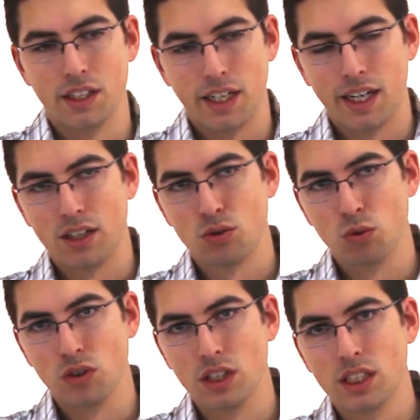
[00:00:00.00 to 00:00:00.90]
that
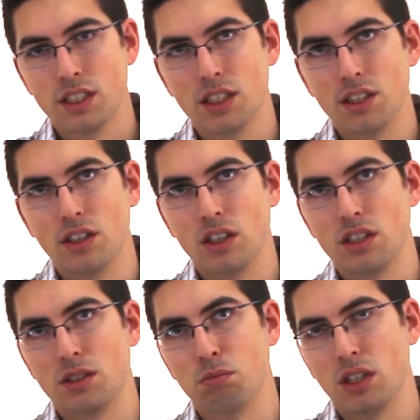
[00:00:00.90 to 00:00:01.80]
actual lens in there
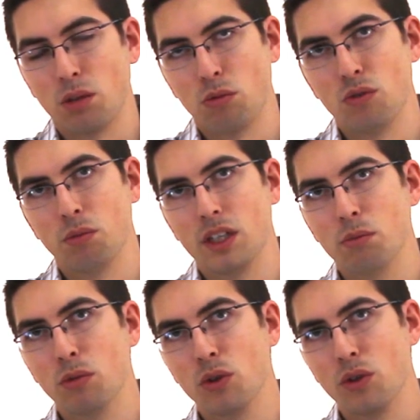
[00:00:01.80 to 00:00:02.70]
is being moved by
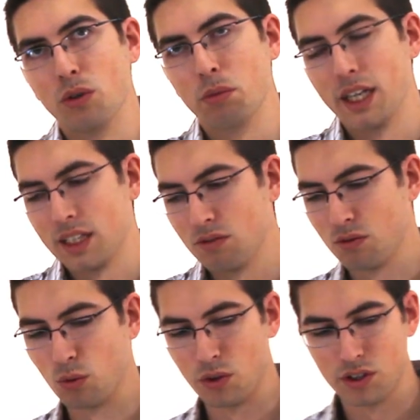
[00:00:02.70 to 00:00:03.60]
a motor back and
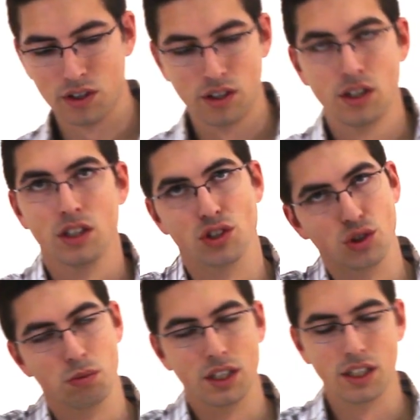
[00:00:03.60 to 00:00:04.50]
forth,
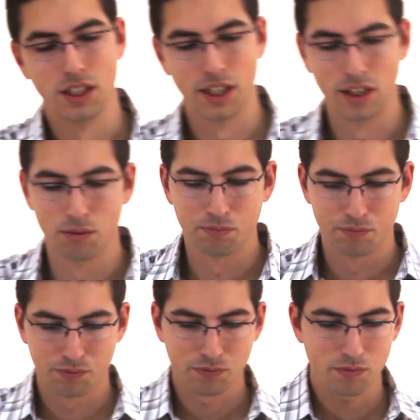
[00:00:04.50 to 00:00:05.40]
zooming in and out.
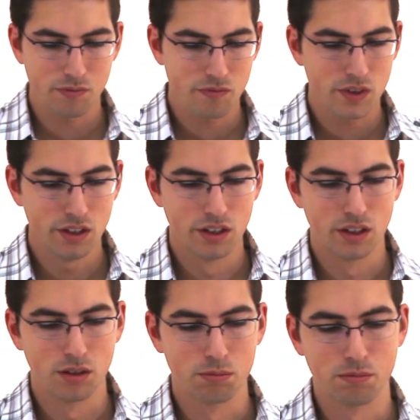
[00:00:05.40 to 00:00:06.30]

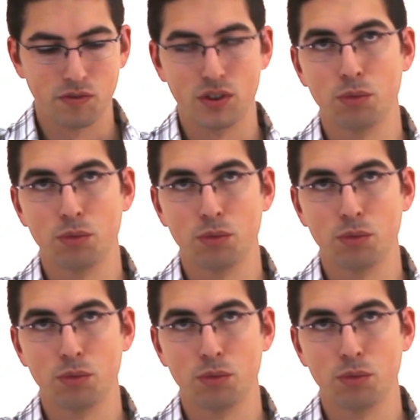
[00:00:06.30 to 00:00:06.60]
For